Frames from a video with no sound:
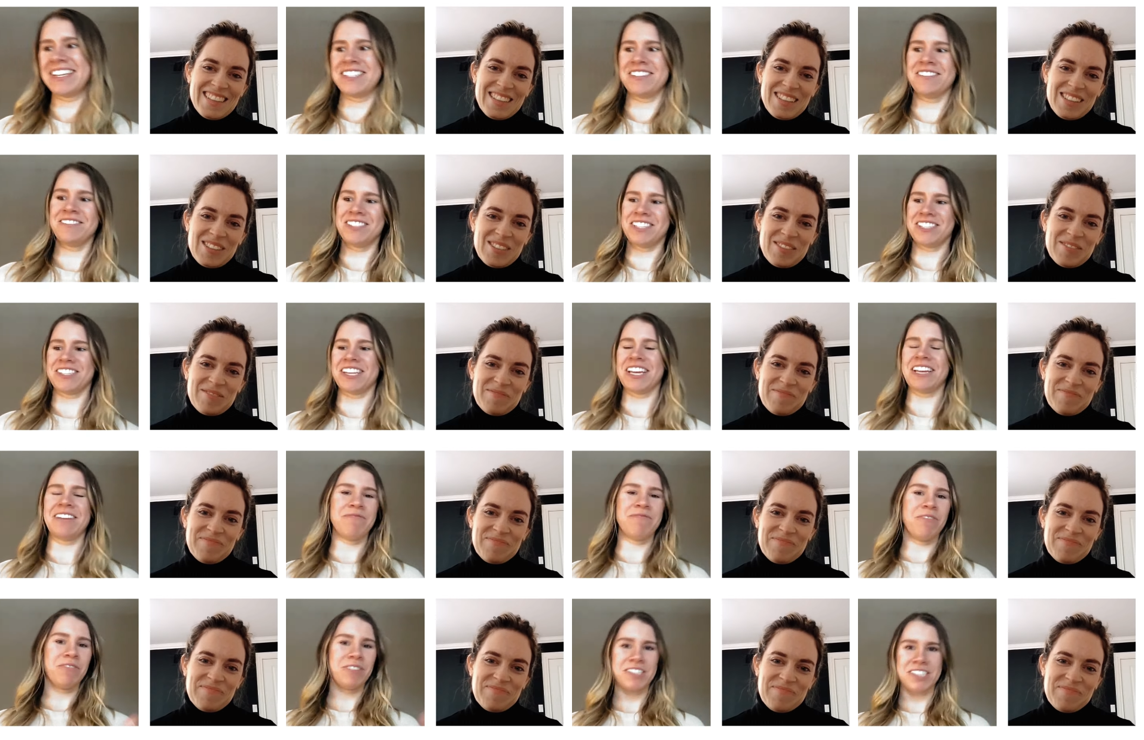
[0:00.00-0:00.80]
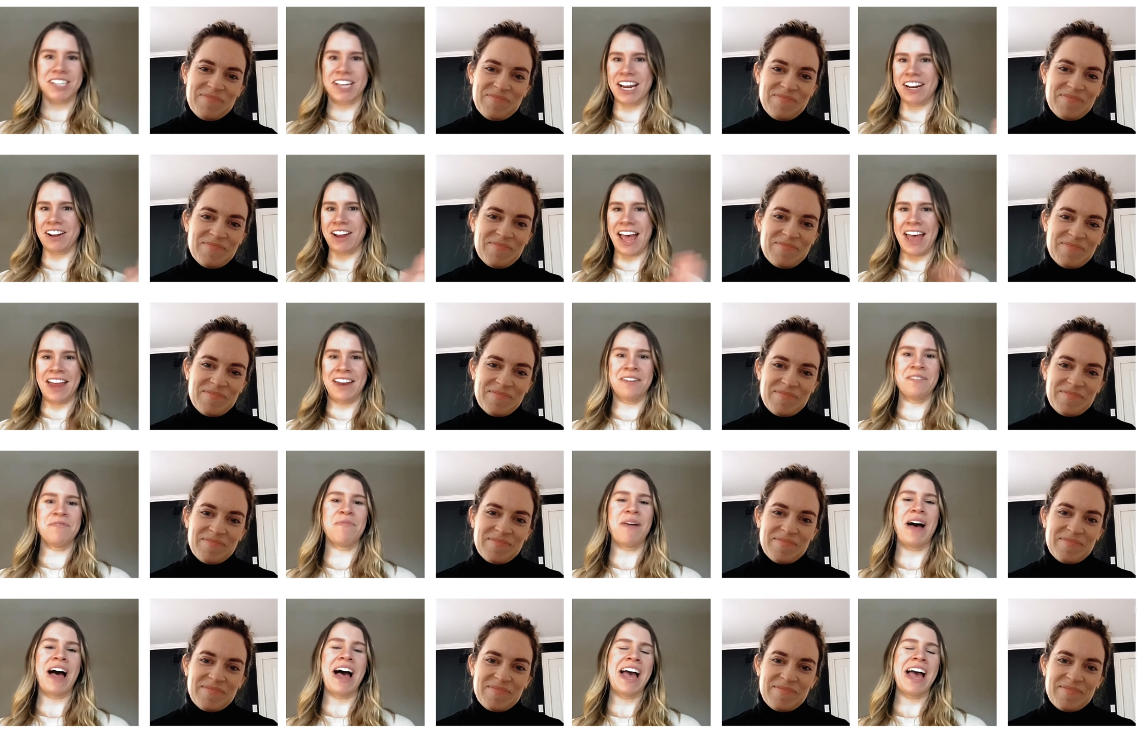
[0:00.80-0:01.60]
Speaker 1: So just like we'll just kind of end
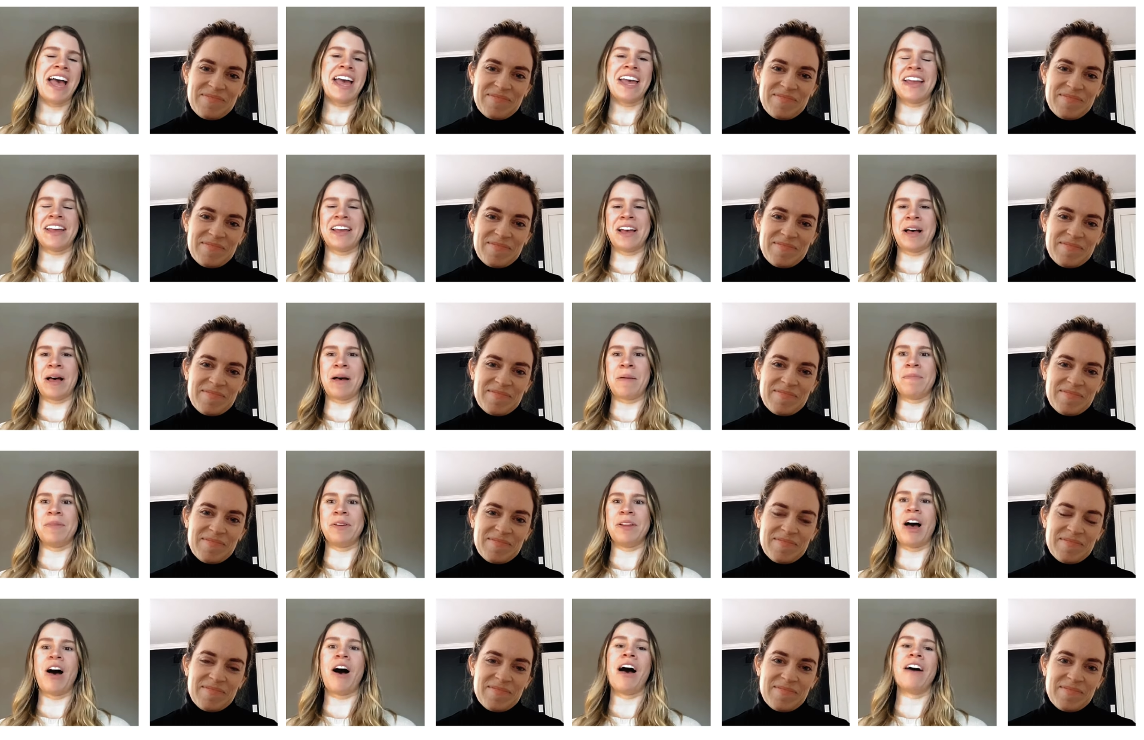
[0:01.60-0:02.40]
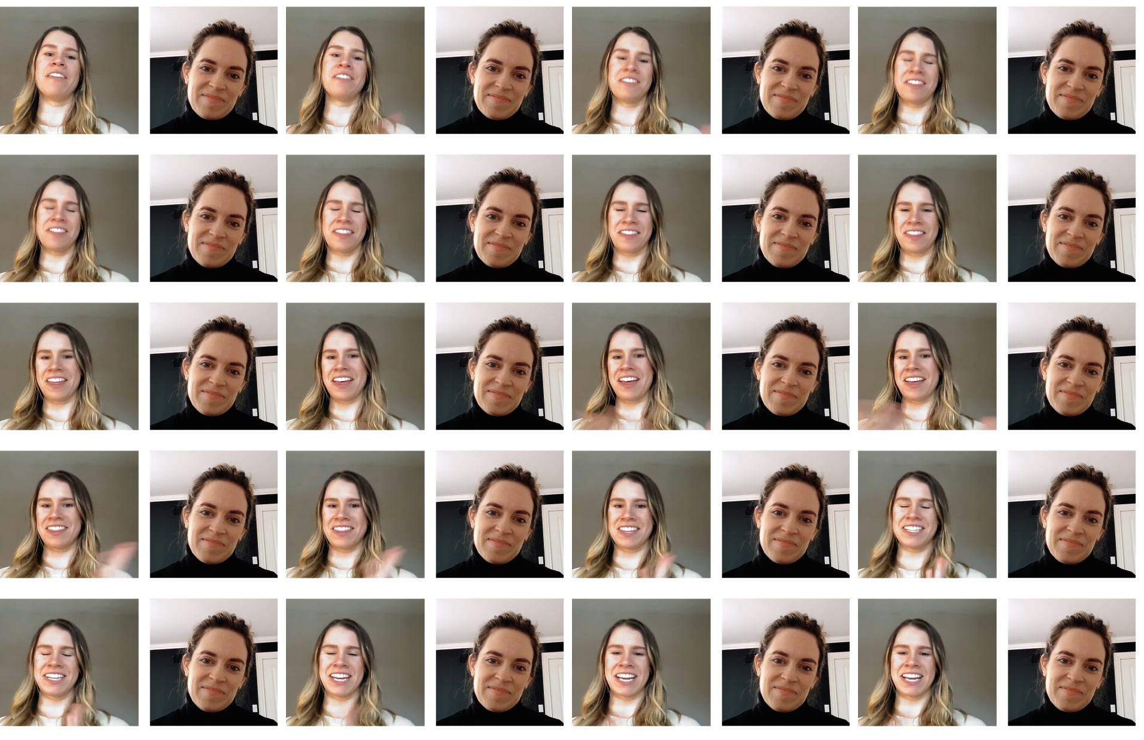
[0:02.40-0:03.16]
by um, other than the the